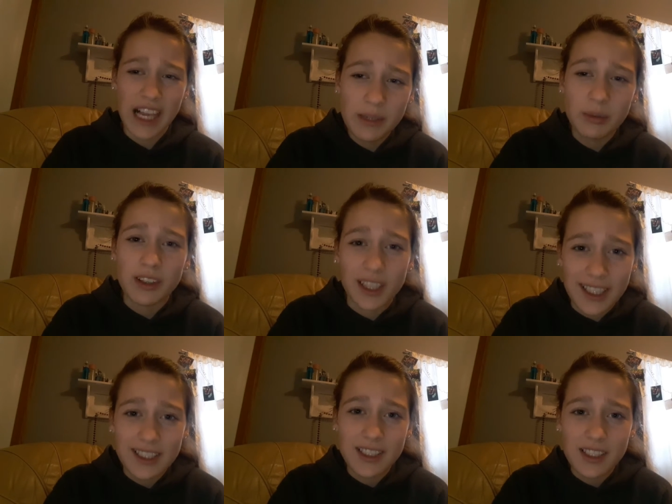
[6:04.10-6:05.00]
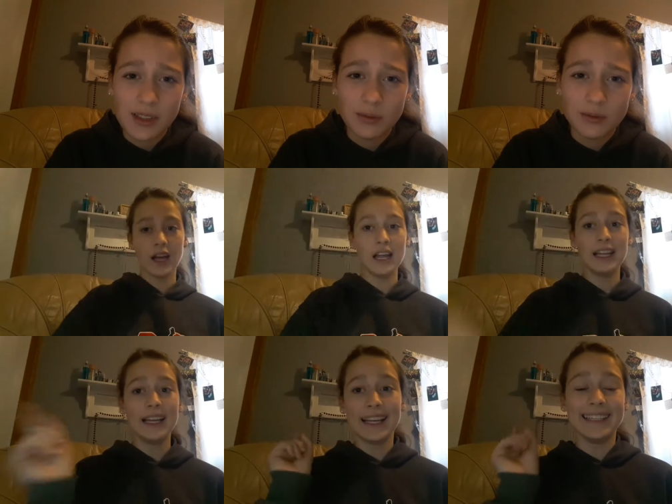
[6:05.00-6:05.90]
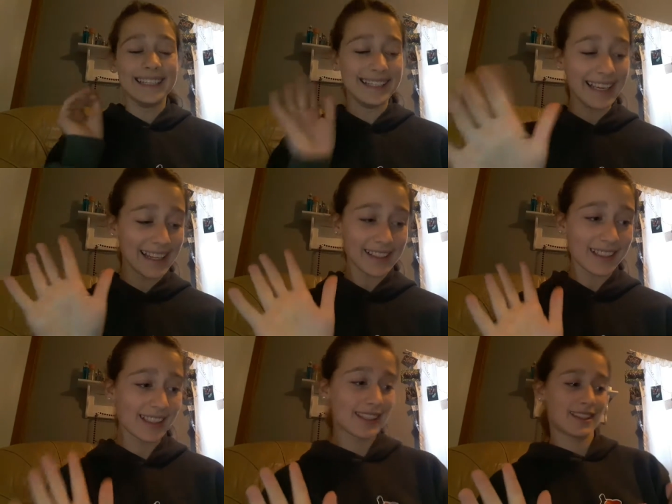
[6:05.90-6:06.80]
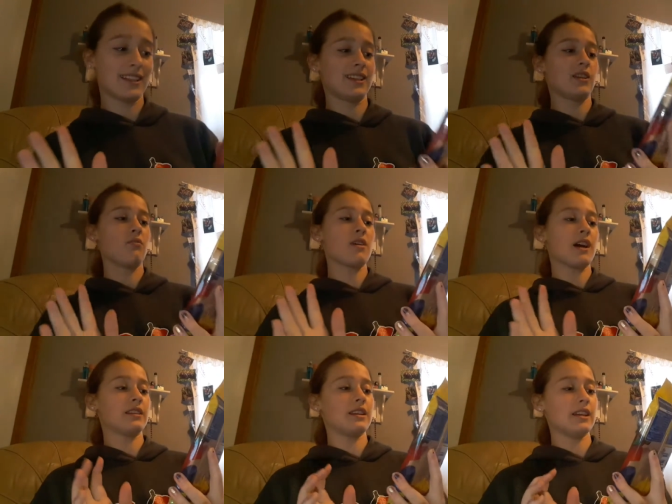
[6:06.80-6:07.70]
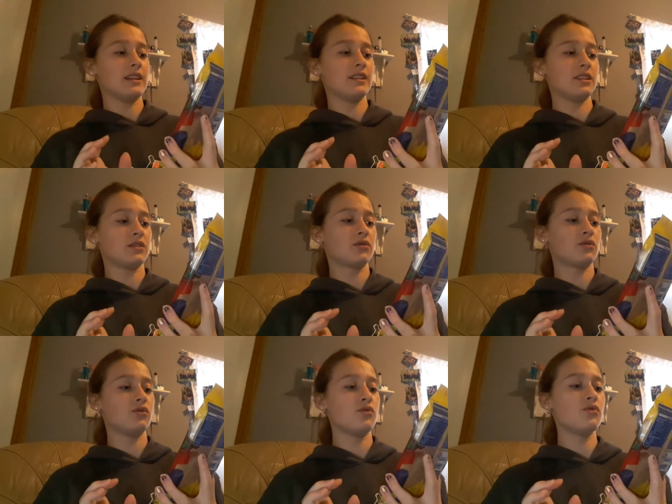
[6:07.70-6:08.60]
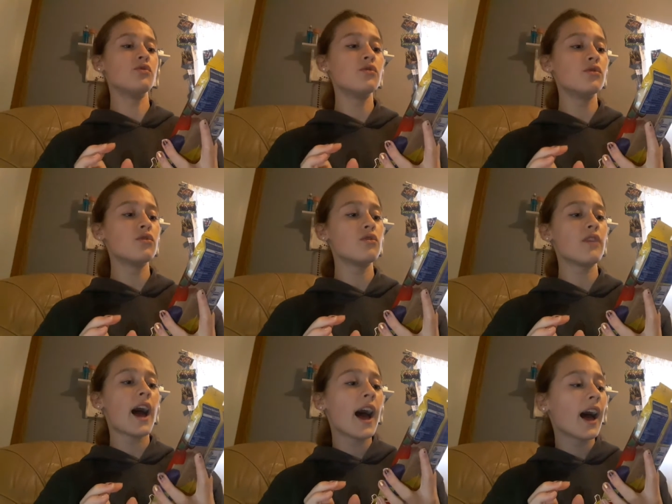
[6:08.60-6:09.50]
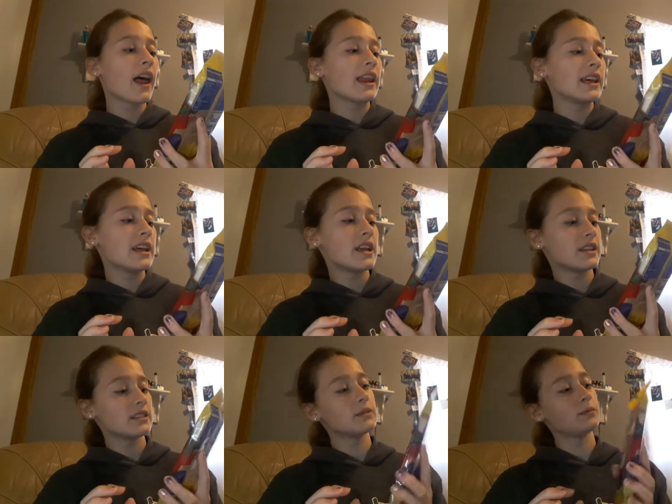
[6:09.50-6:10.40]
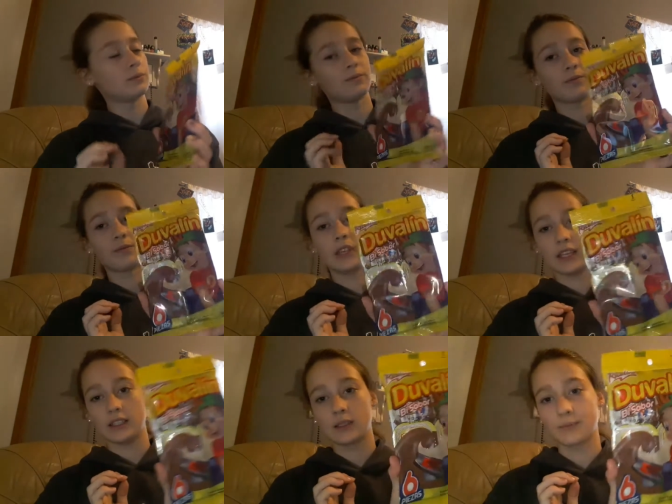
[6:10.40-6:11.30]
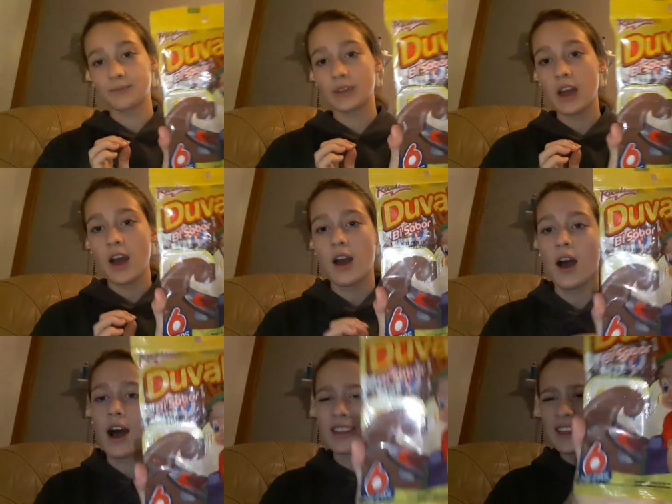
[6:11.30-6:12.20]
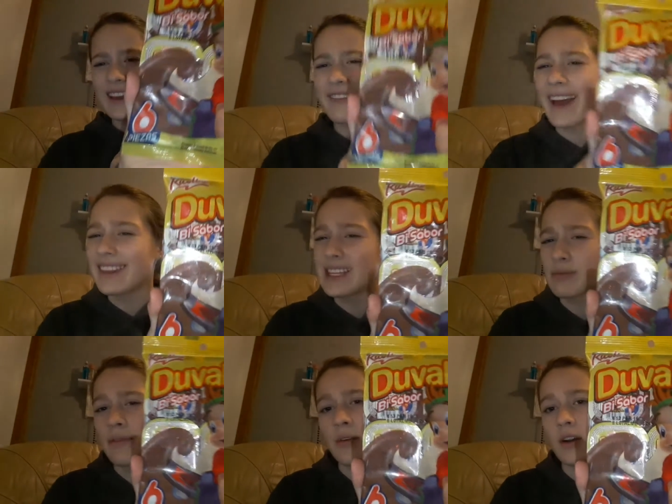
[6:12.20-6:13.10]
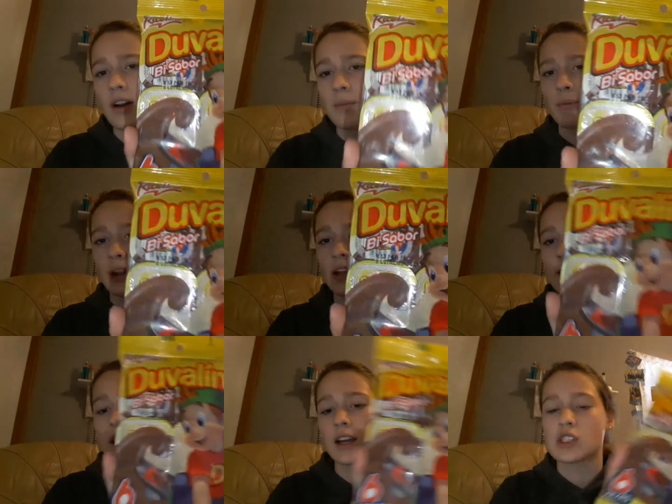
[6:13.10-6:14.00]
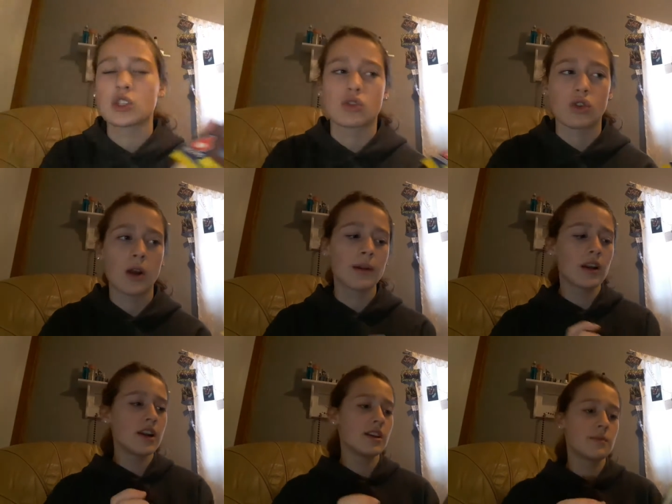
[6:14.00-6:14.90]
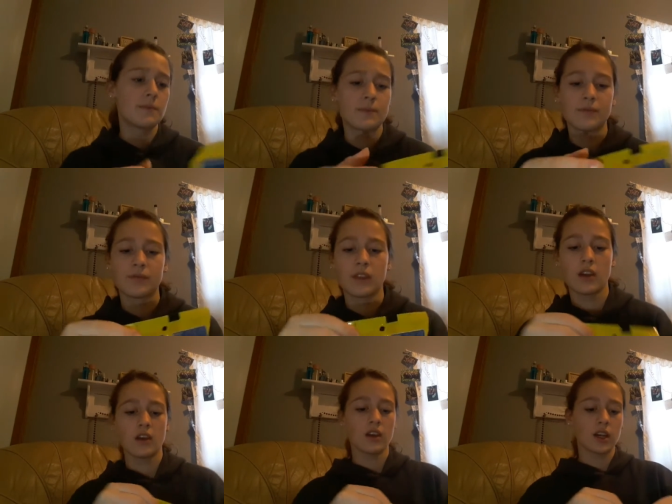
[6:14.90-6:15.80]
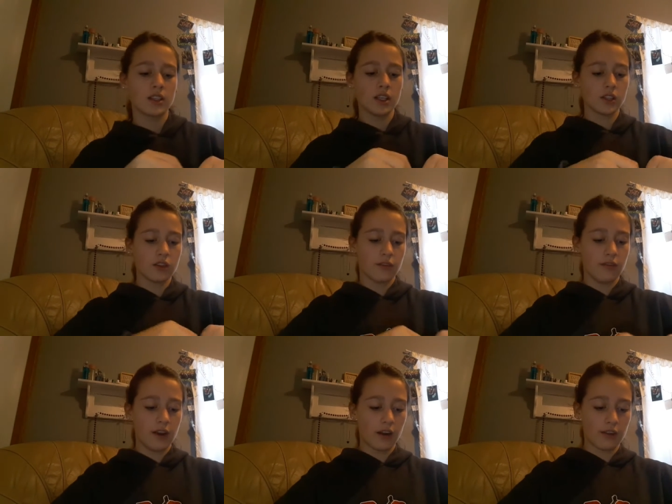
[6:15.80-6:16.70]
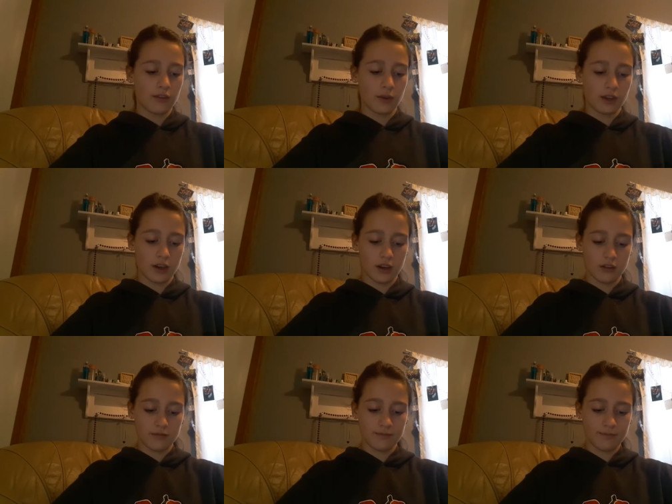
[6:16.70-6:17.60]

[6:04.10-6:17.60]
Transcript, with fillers: A plus. Next, we got these Duvalin things. I think I've had these before, but I think I had strawberry because these look very familiar.